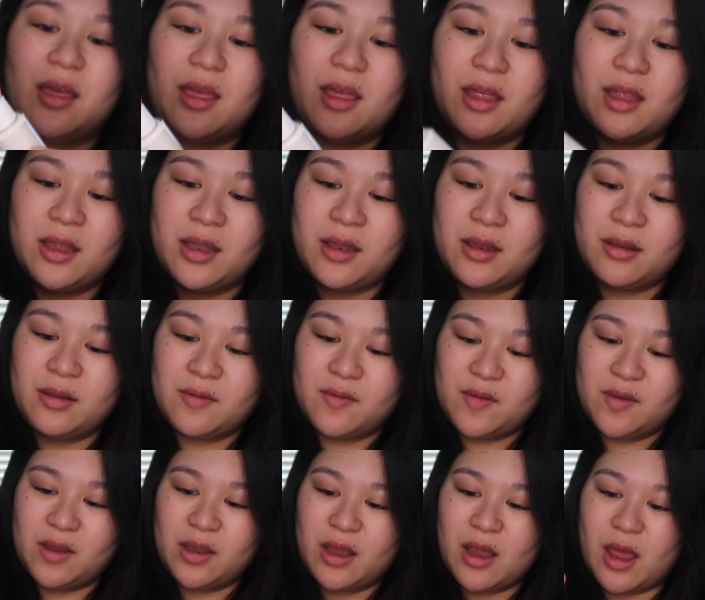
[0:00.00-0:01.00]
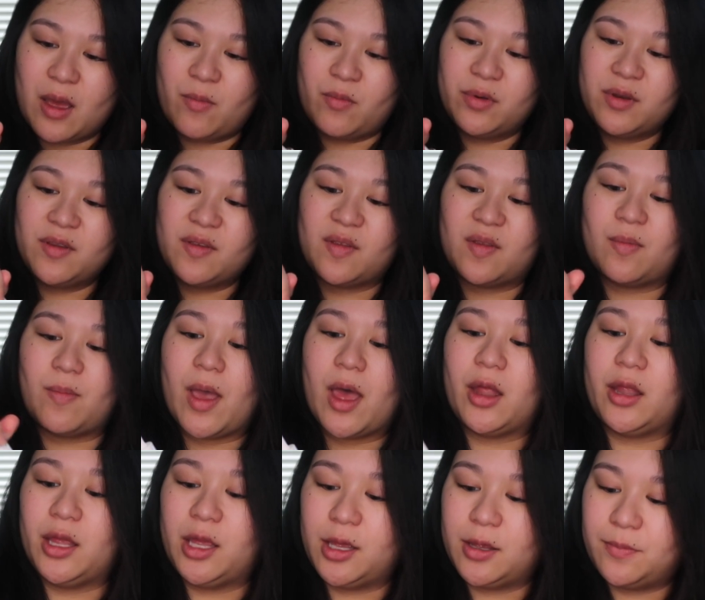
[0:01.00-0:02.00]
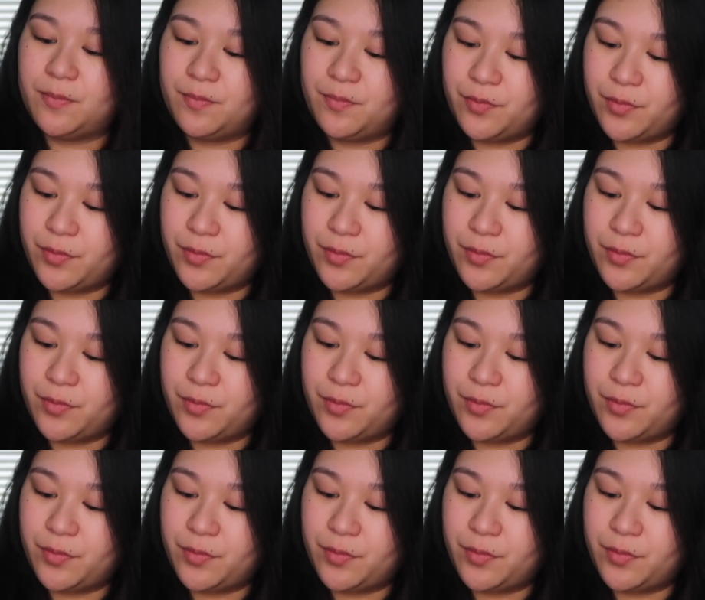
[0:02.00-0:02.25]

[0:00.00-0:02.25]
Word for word: And I want to smell it.